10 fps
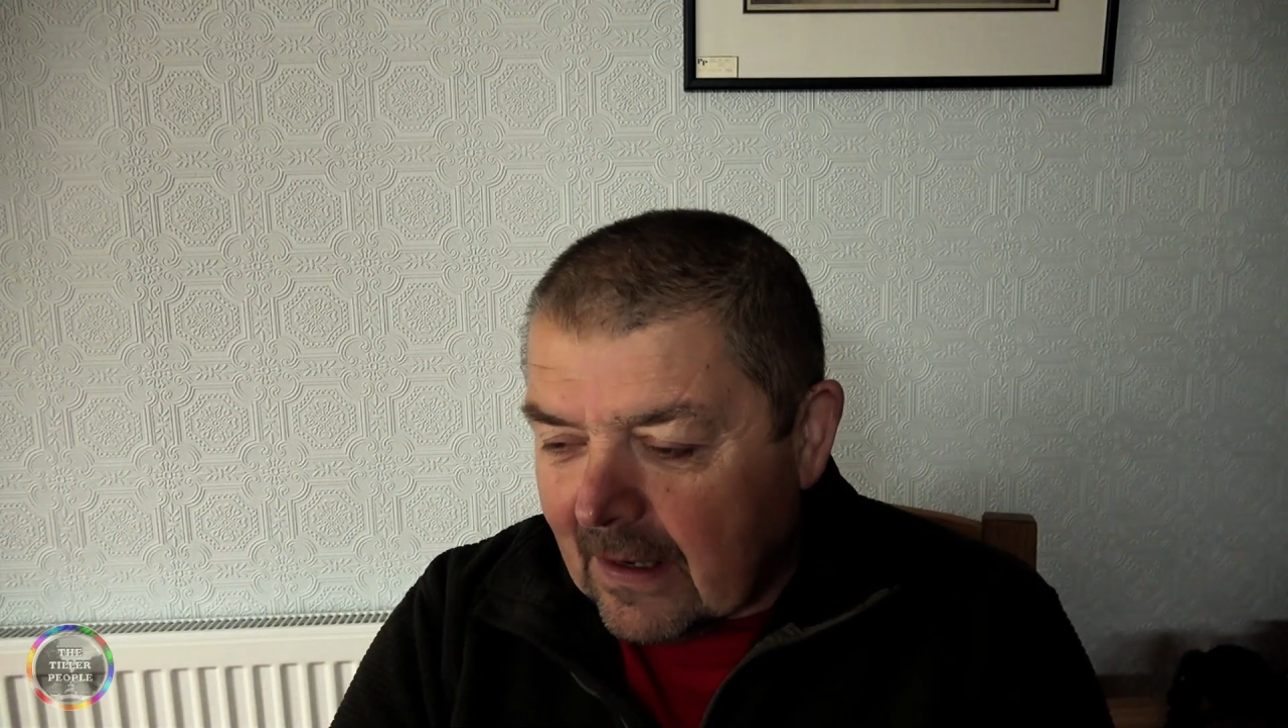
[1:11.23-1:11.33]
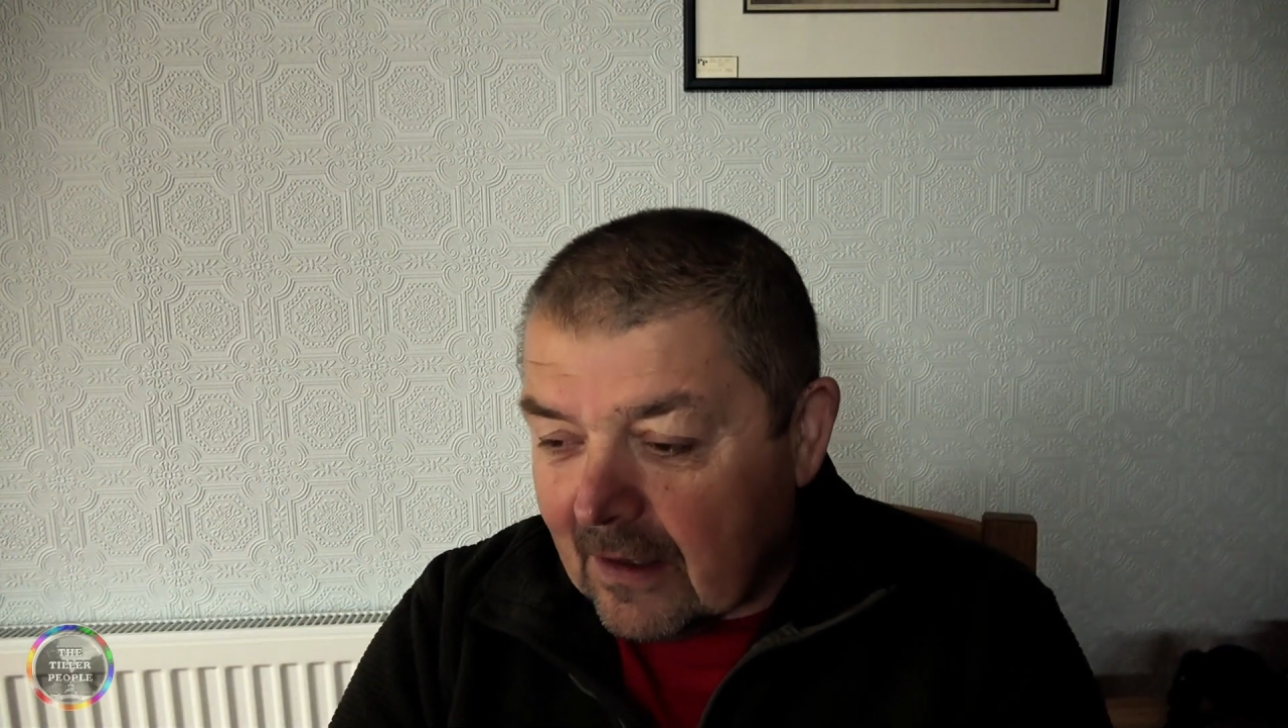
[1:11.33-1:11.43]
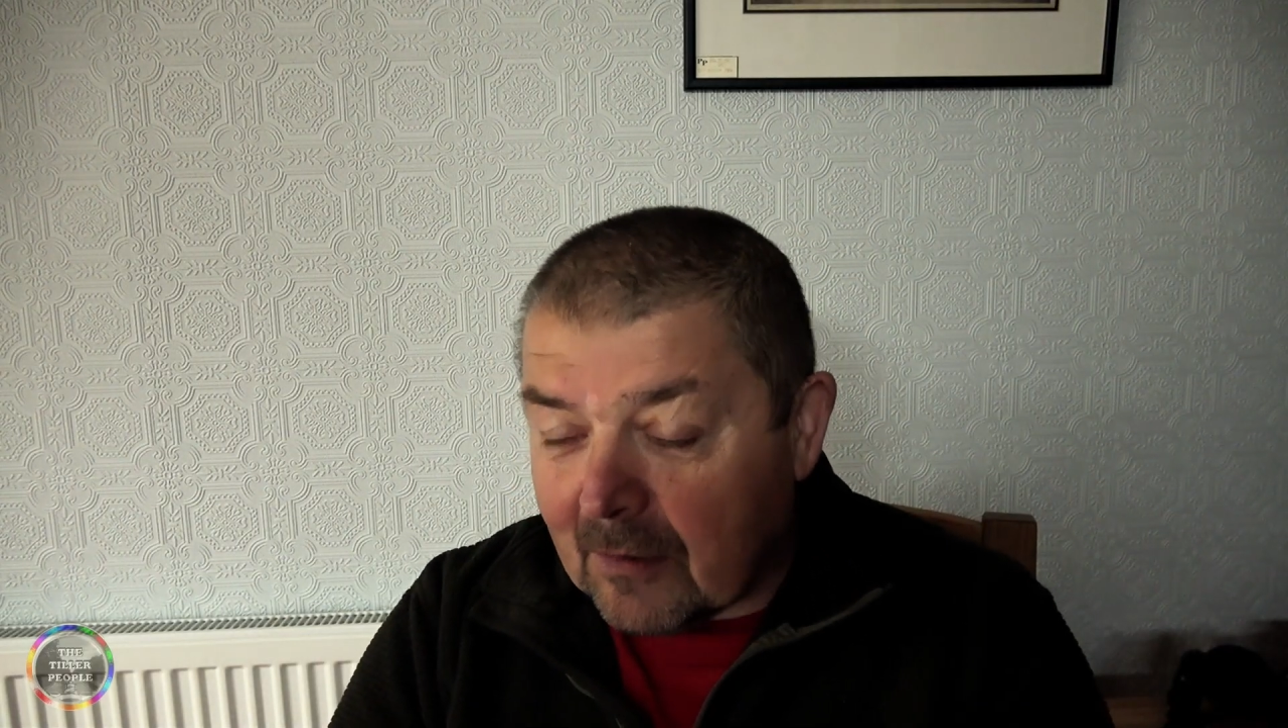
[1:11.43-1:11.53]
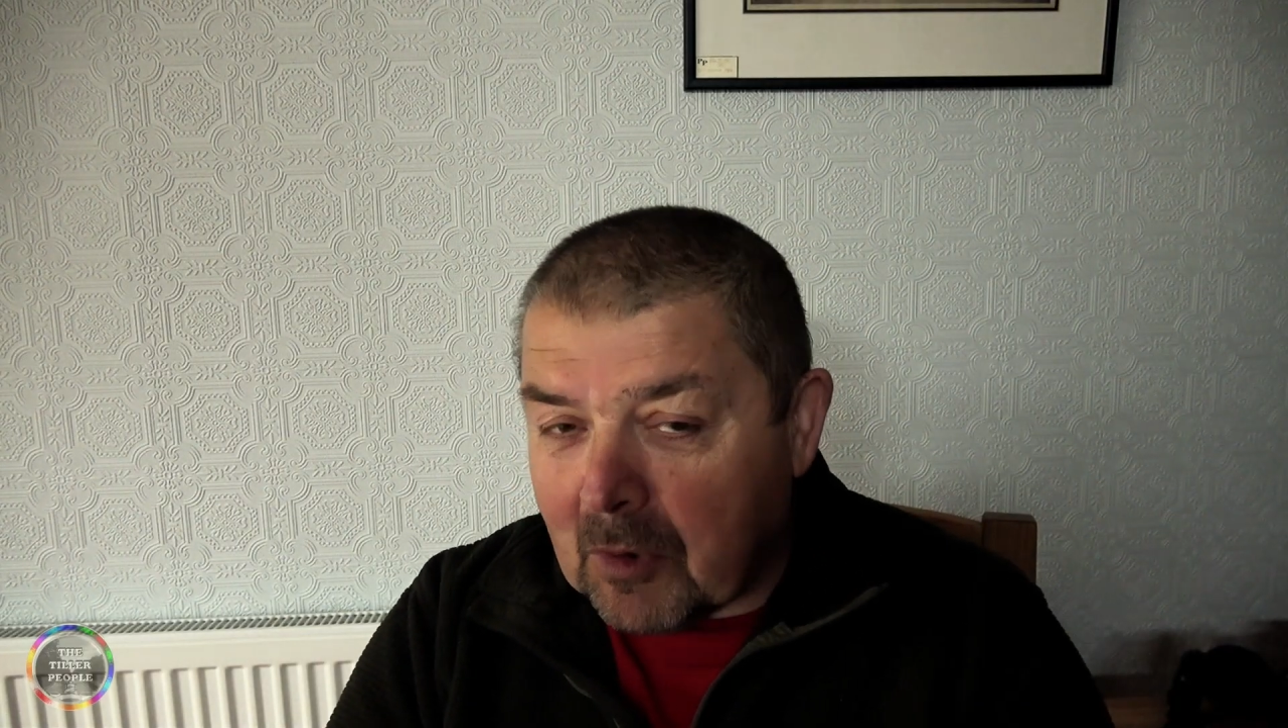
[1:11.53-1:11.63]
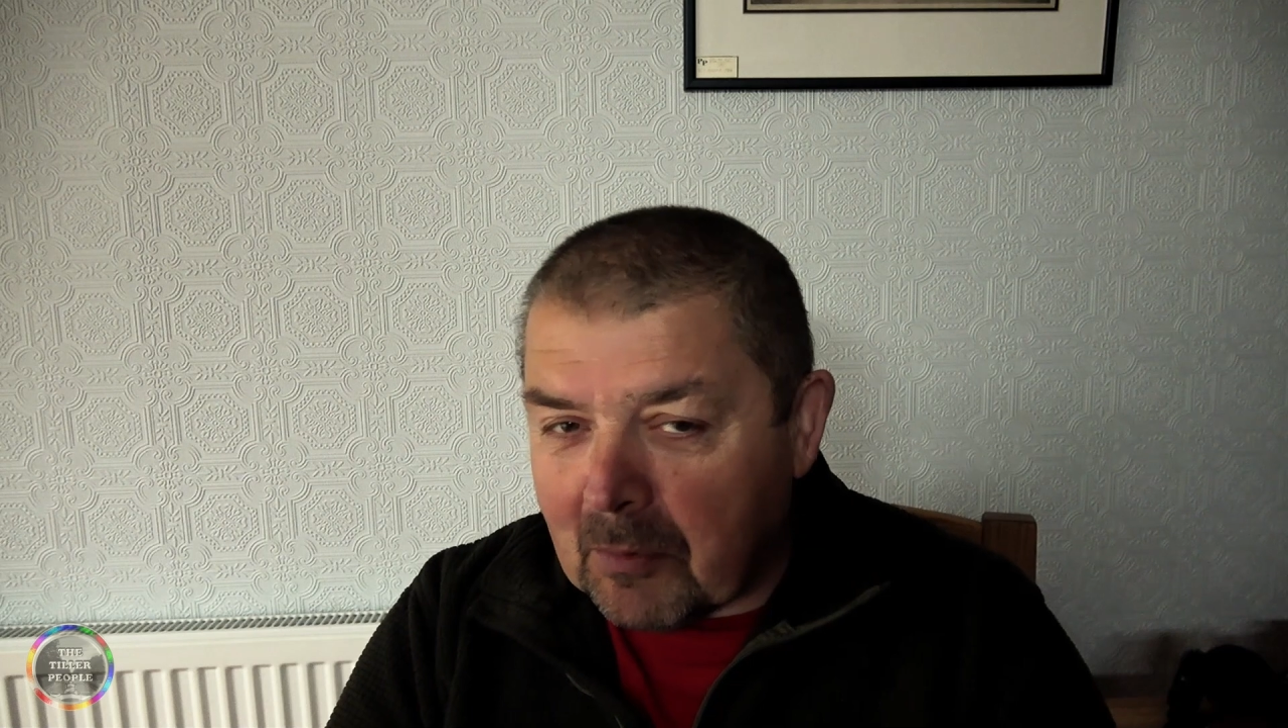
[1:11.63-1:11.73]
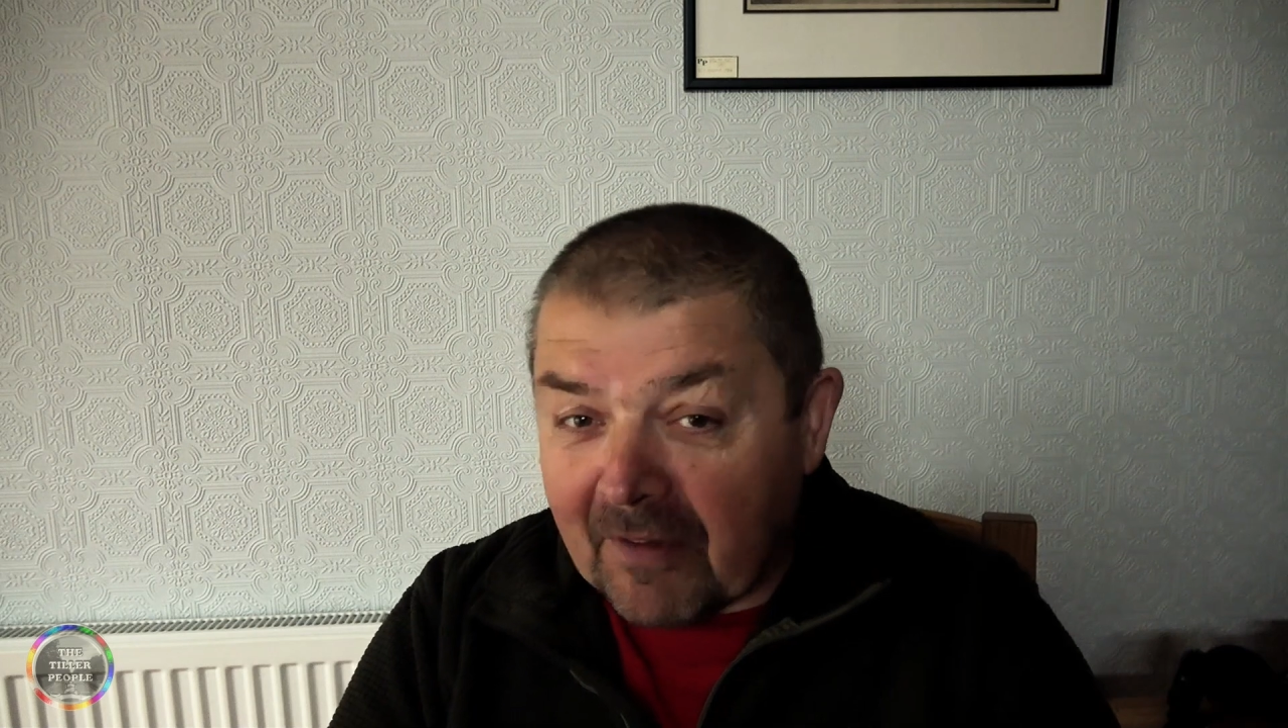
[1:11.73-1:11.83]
uh, but